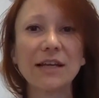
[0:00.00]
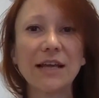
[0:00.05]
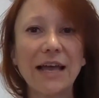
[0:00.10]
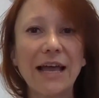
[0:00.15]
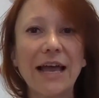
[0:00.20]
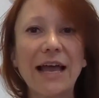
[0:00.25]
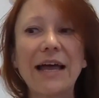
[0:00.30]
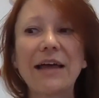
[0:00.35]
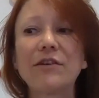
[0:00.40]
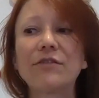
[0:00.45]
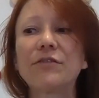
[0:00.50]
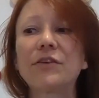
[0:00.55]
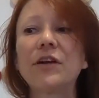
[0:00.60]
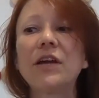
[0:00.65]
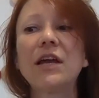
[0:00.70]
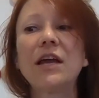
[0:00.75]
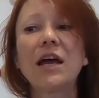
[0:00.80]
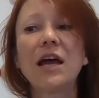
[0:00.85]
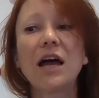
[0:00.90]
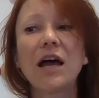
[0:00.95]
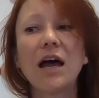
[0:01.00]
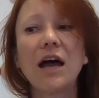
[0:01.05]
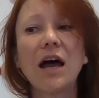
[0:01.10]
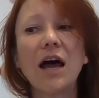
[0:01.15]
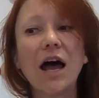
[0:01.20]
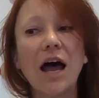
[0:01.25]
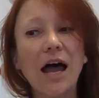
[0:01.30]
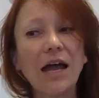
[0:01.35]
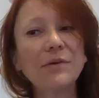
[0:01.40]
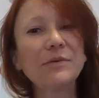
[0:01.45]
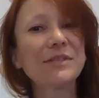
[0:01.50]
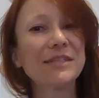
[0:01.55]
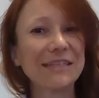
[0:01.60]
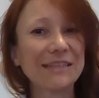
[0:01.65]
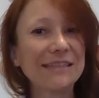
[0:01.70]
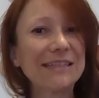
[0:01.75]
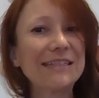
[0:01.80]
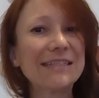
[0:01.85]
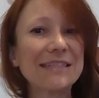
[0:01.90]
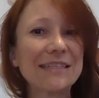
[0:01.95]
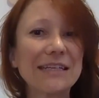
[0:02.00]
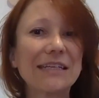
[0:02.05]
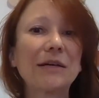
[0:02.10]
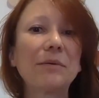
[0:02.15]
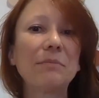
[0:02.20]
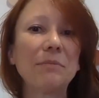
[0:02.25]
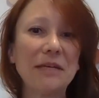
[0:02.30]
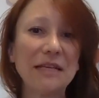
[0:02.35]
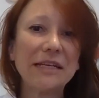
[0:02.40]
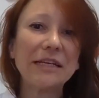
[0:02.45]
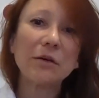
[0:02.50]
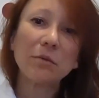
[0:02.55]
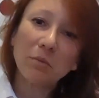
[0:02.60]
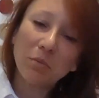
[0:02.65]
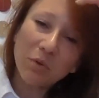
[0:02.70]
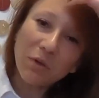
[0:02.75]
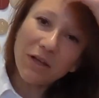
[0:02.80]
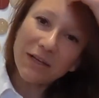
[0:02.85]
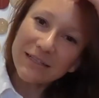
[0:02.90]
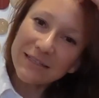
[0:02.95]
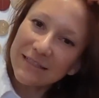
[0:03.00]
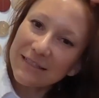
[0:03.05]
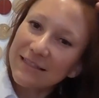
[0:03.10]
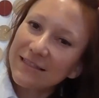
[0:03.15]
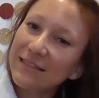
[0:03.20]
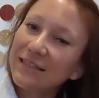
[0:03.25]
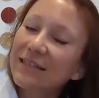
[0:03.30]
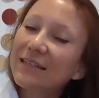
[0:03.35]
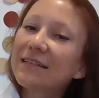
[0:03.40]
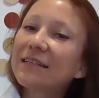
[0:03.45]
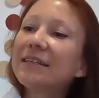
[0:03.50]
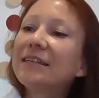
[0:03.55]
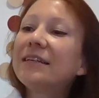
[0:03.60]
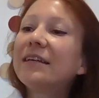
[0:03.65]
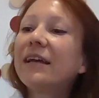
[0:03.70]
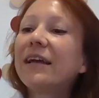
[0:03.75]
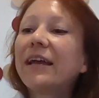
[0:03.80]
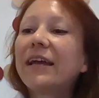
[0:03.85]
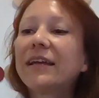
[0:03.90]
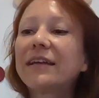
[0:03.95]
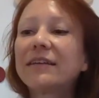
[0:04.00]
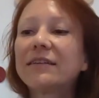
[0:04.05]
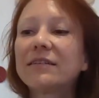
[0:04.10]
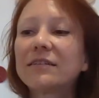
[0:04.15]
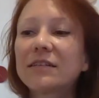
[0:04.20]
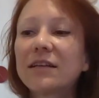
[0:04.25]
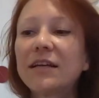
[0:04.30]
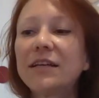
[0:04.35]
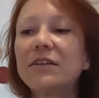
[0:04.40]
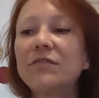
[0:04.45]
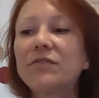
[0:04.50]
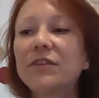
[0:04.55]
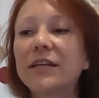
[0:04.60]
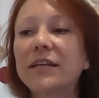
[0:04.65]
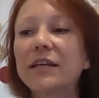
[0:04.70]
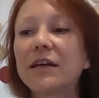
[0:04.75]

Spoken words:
to have, at least a medium plus acidity and kind of